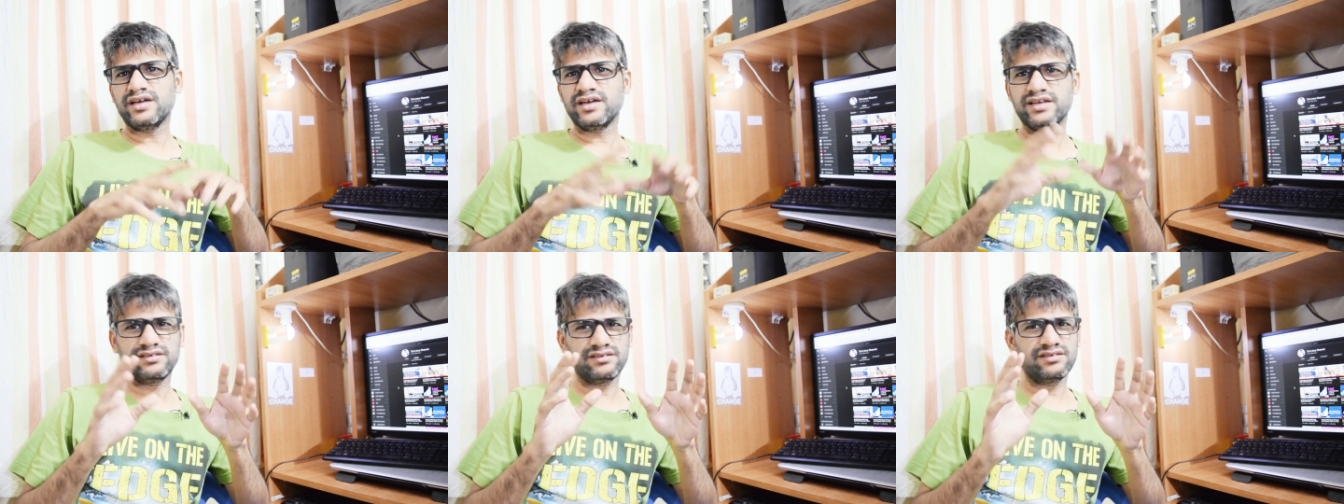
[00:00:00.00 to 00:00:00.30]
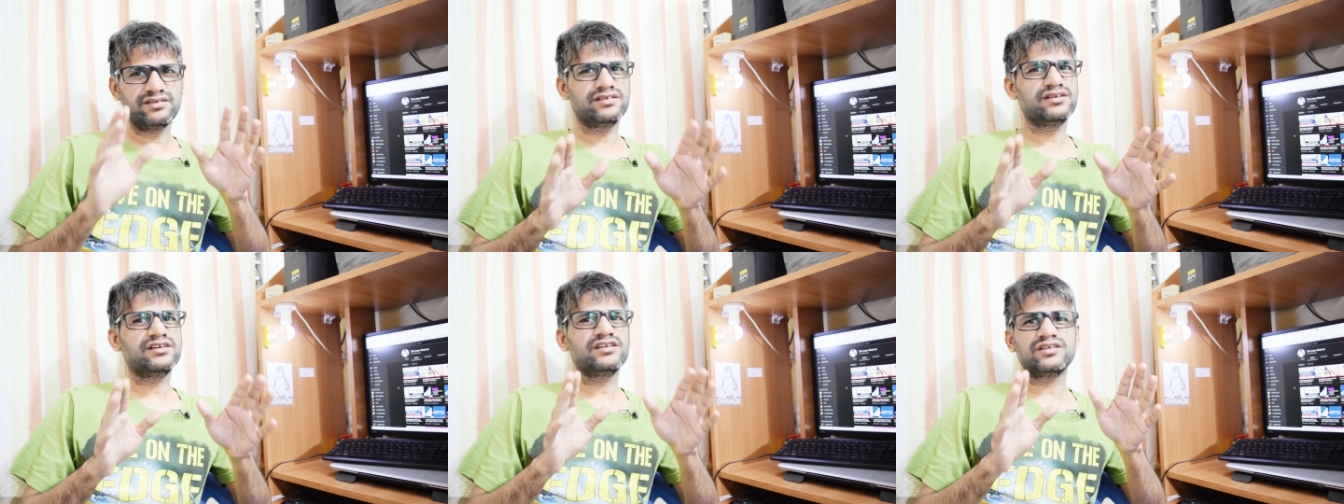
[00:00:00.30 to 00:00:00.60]
I
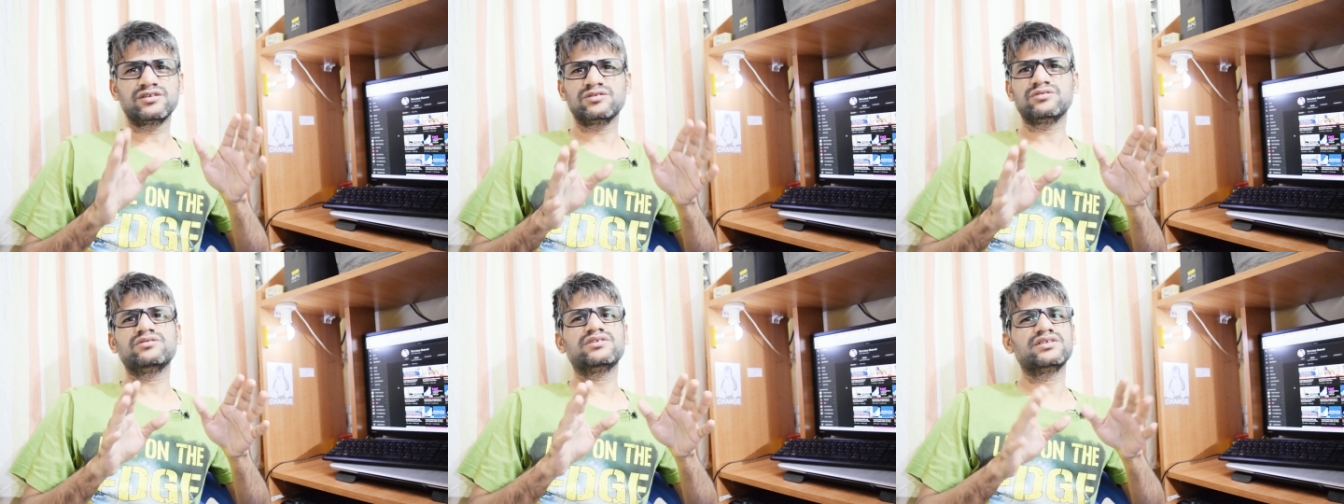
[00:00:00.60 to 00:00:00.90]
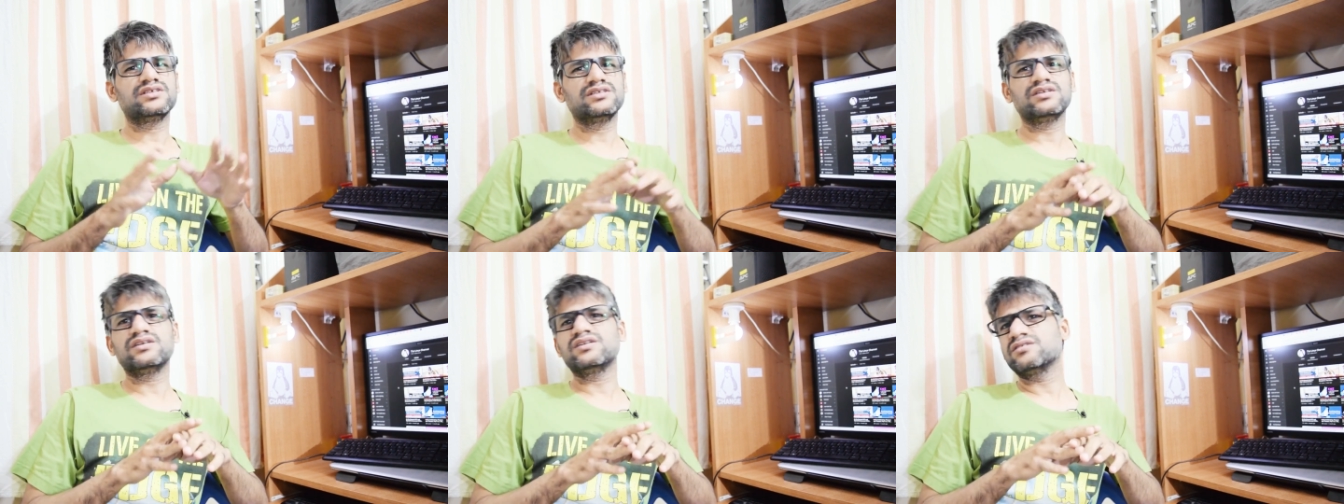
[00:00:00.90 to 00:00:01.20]
generally do
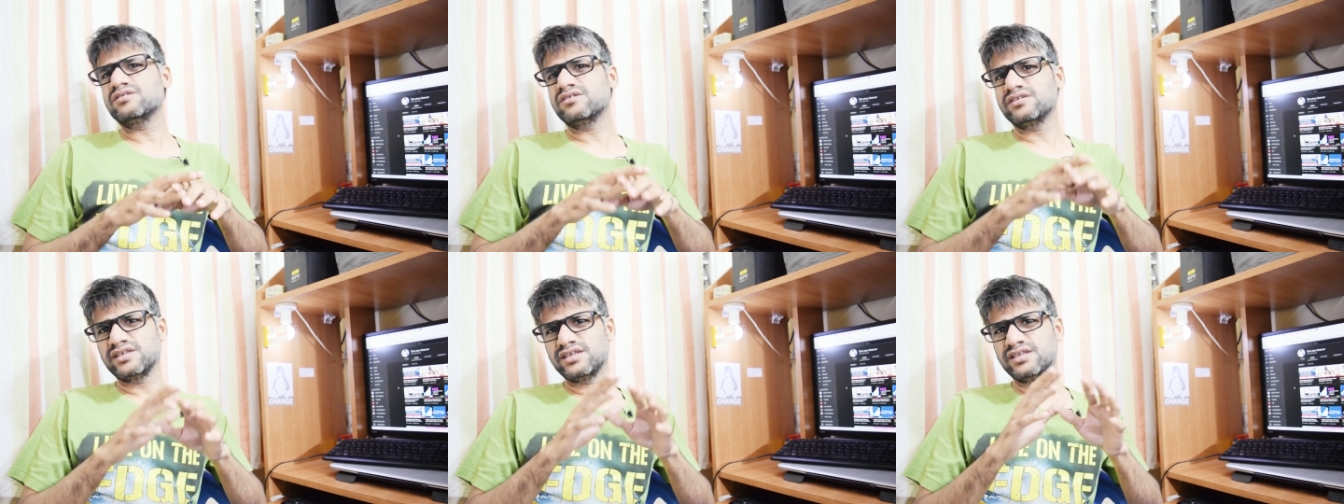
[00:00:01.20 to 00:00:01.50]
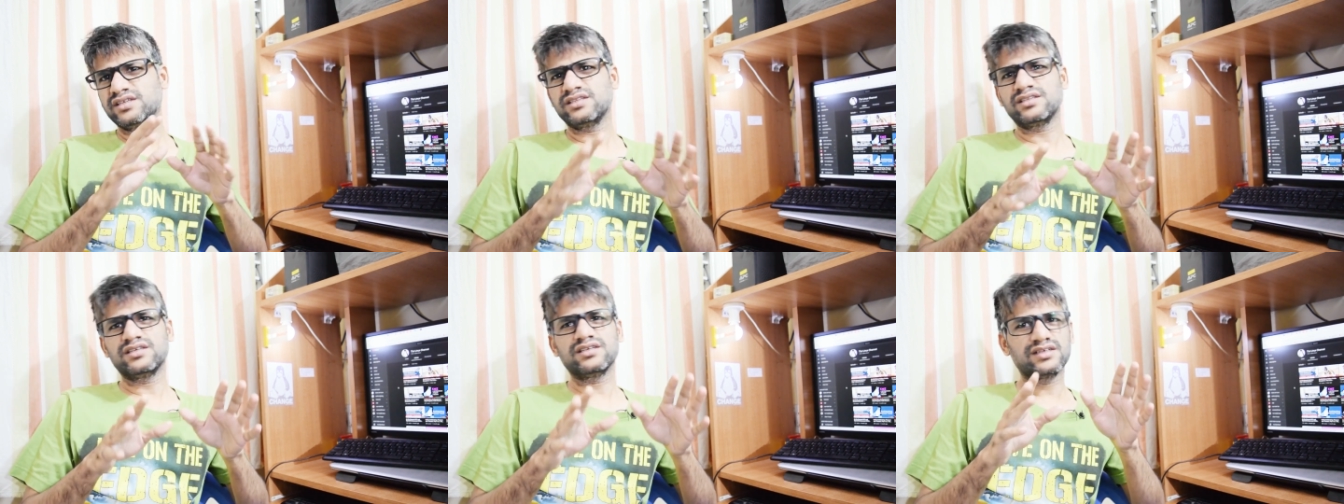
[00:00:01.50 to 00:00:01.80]
research on
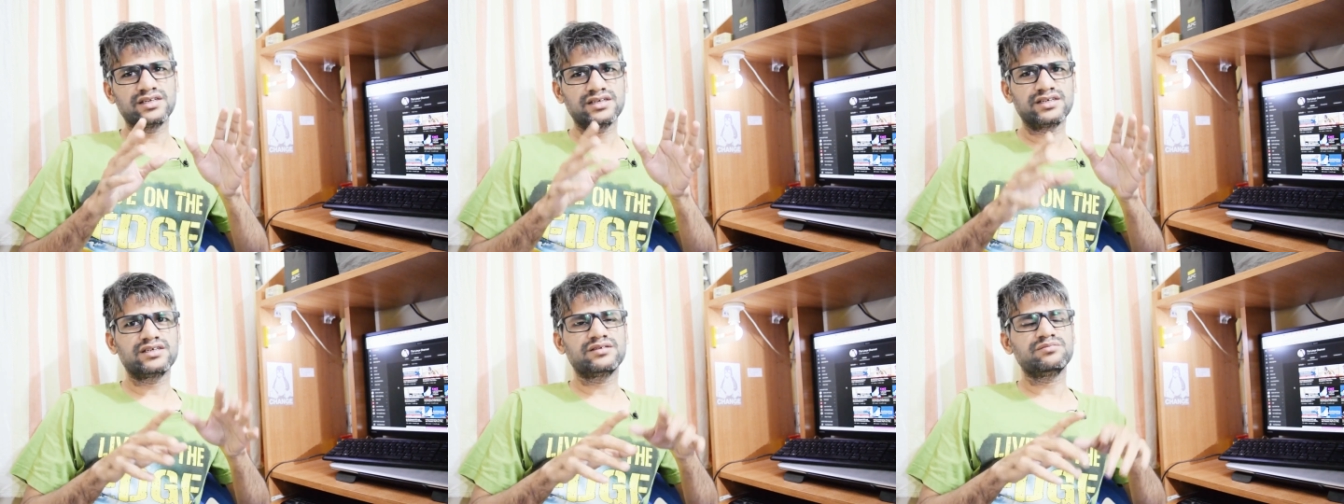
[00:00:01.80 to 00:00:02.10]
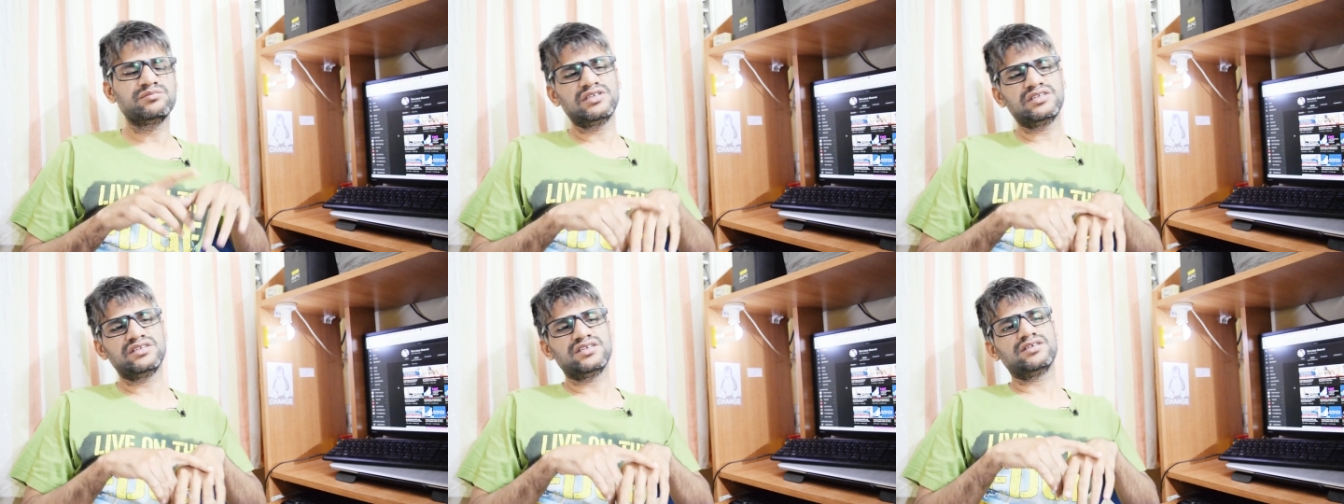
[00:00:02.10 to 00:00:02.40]
anything, let
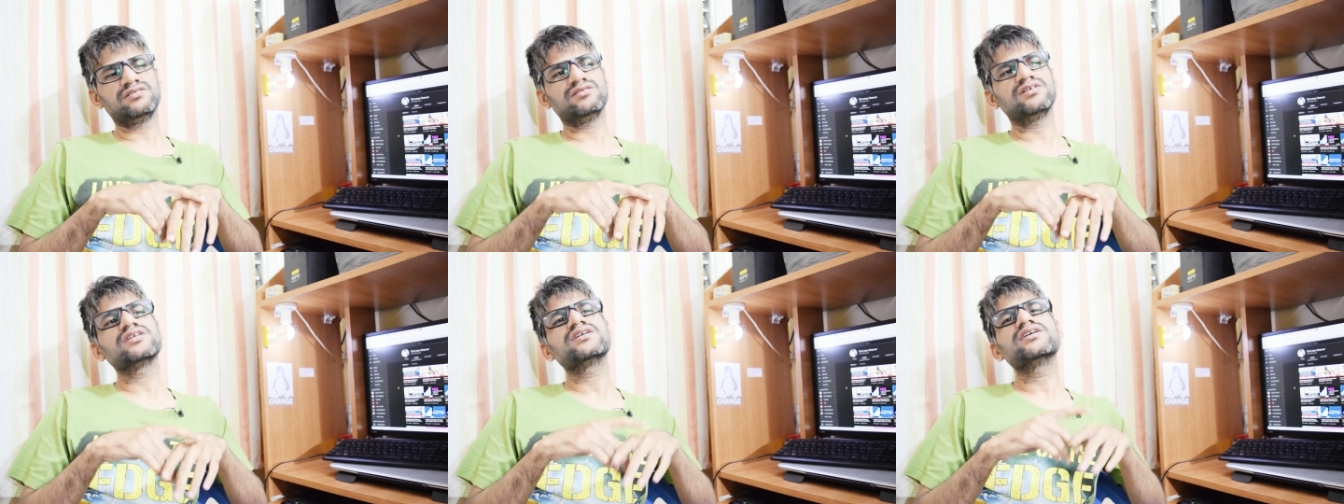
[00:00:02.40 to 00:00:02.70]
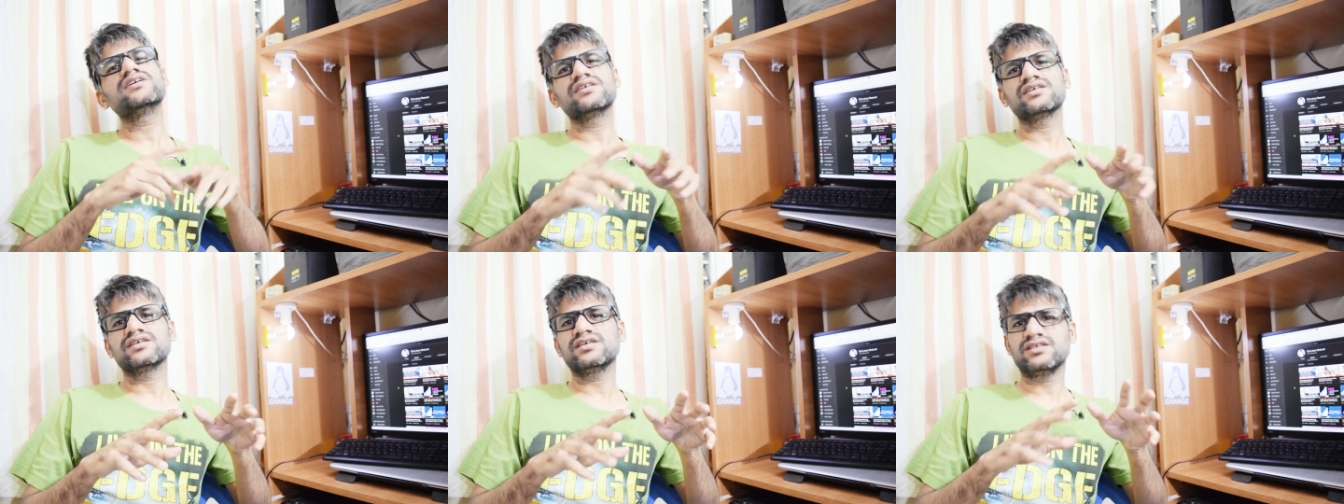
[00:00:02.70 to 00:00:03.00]
it be
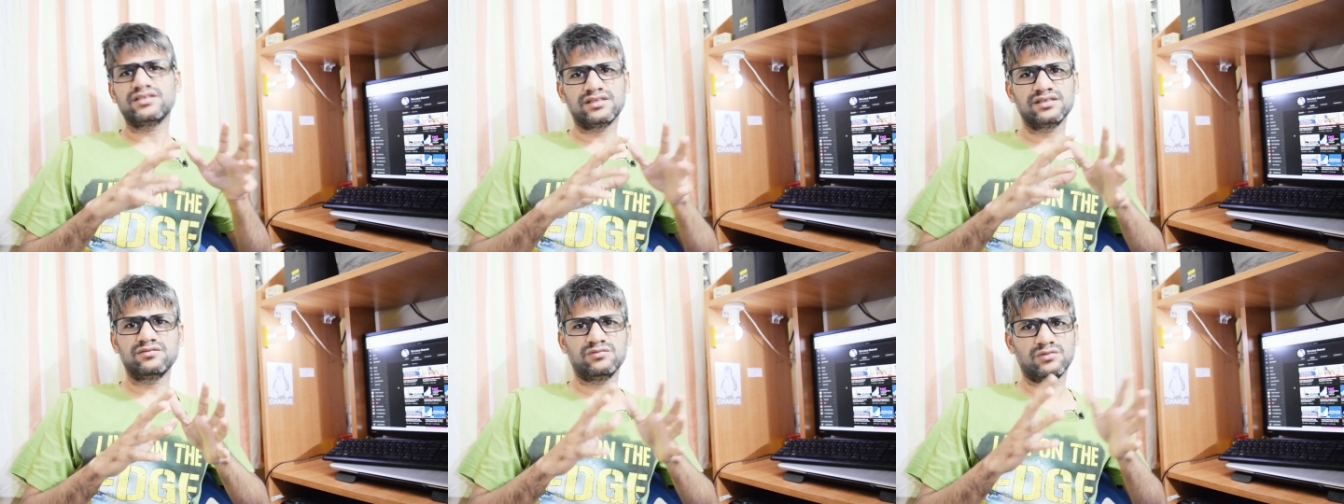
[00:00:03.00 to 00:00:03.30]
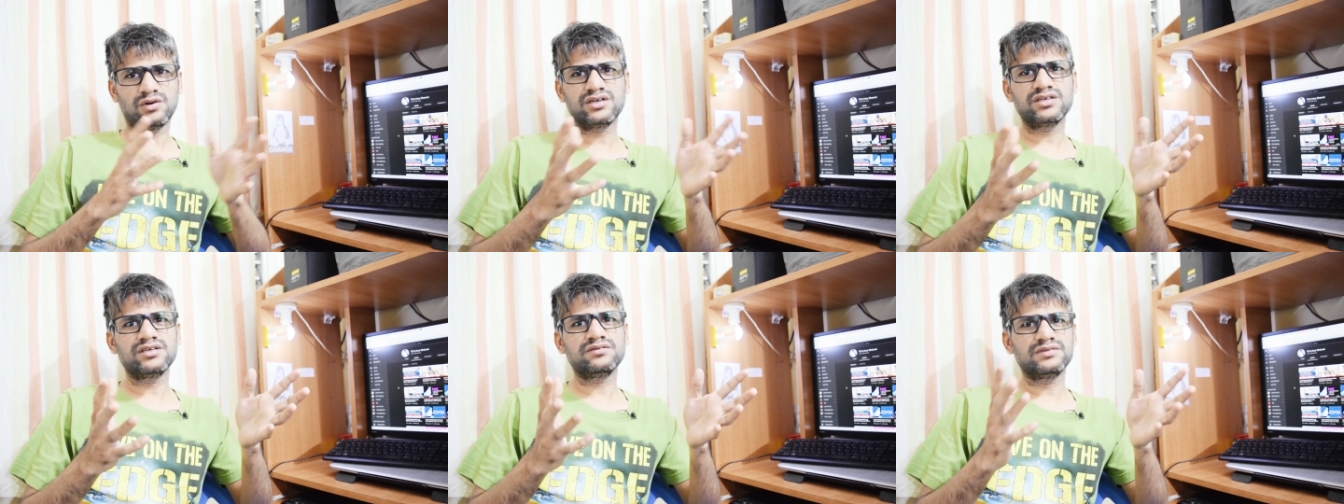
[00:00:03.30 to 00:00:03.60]
networking, kernel,
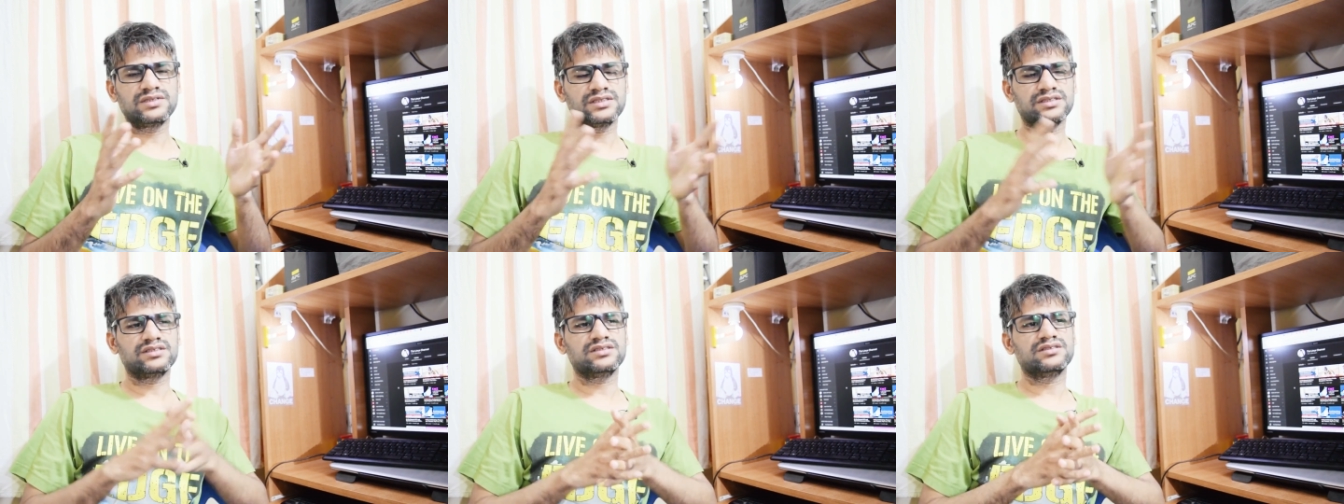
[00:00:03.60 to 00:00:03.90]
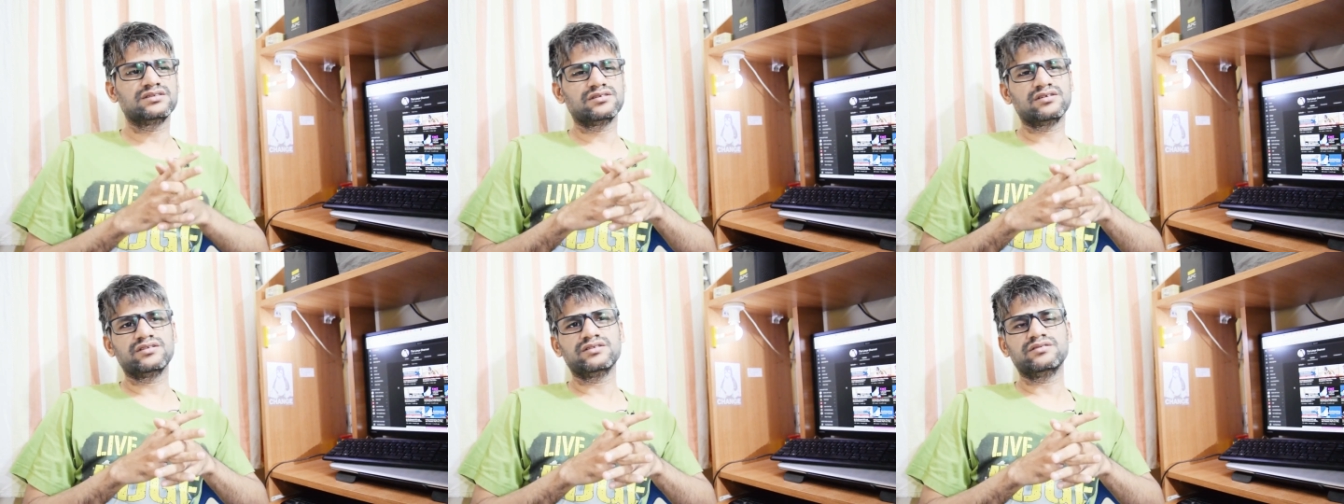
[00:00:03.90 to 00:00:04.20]
whatever it is,